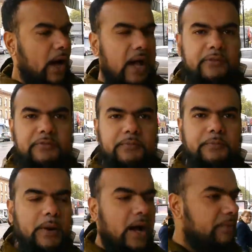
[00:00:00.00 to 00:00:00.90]
I have,
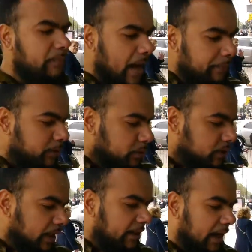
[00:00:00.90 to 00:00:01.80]
I'm happy to
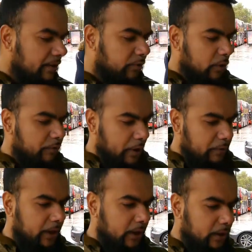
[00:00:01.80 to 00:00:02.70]
say that I've got
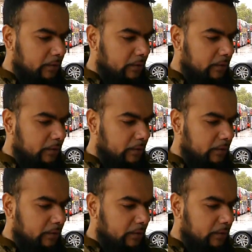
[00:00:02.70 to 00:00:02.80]
very,